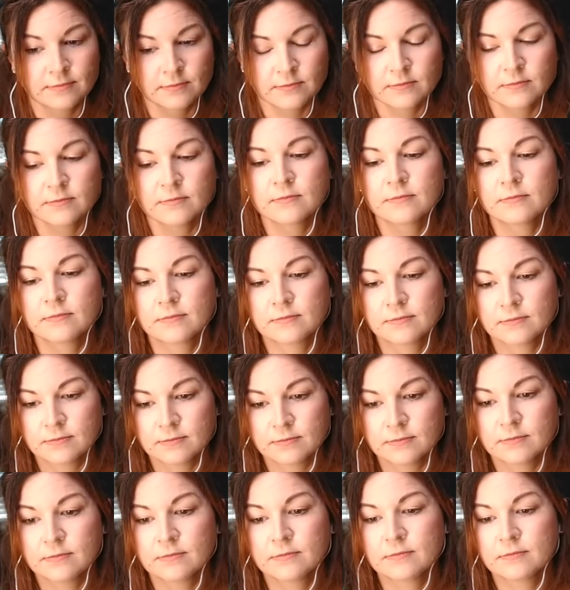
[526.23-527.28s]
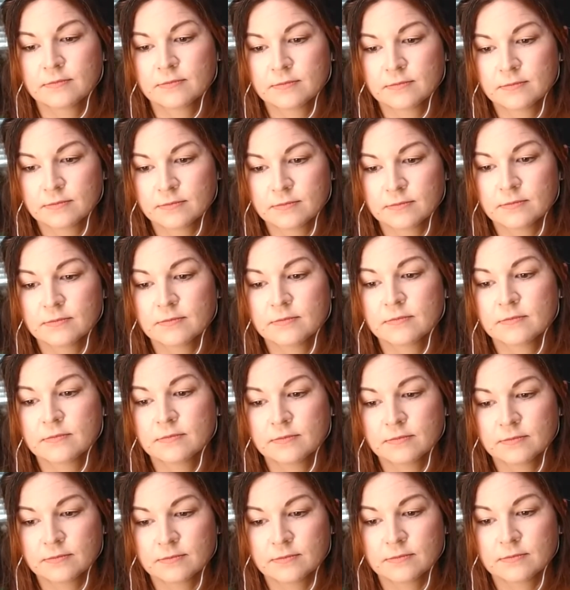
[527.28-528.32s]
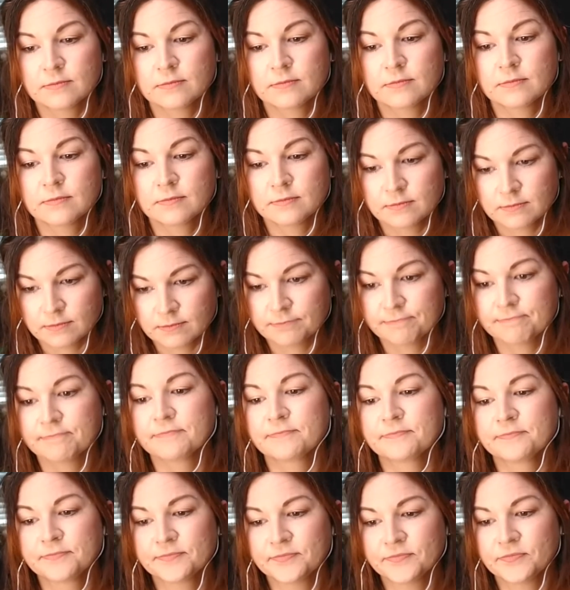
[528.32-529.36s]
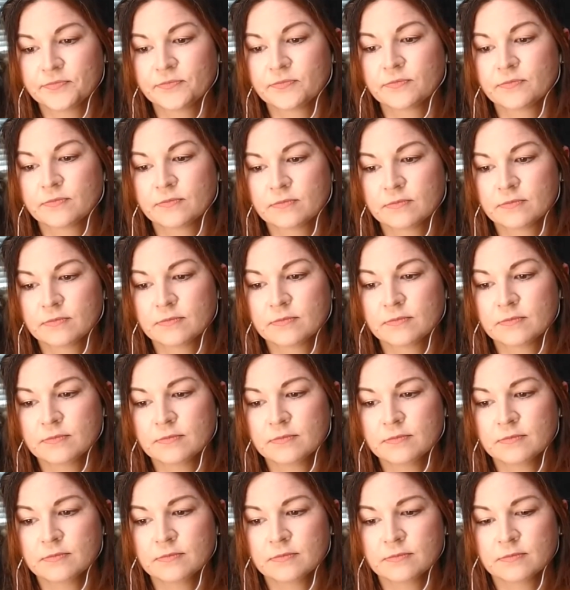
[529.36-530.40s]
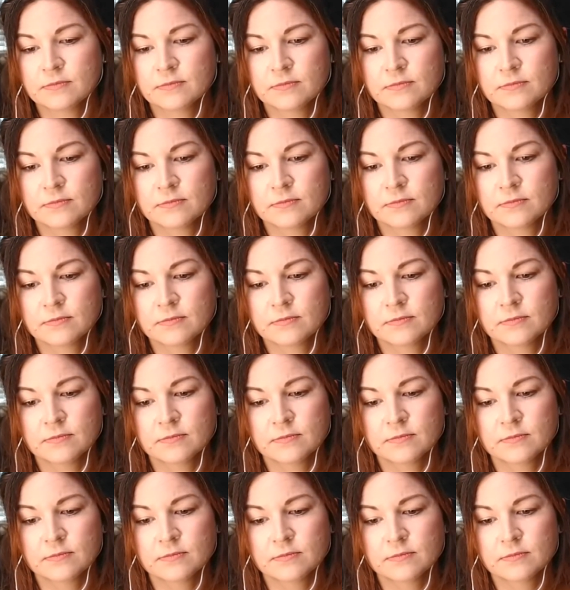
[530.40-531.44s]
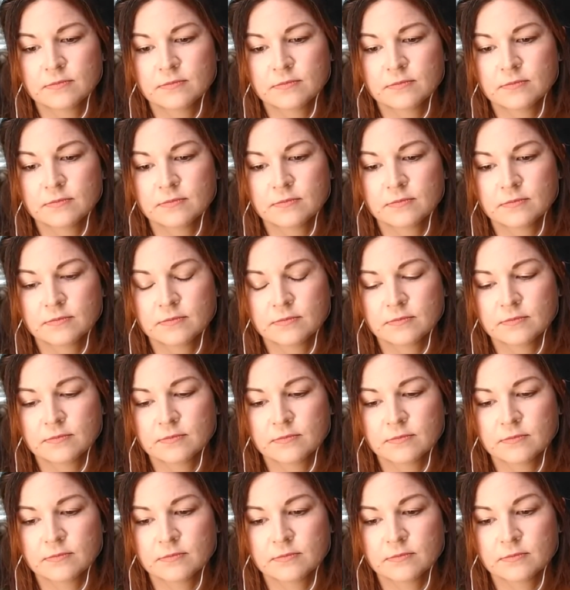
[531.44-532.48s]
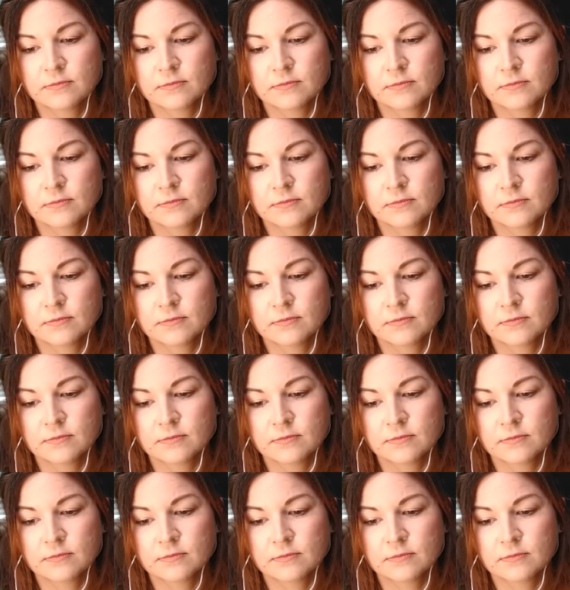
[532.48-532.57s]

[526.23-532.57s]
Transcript: (not speaking)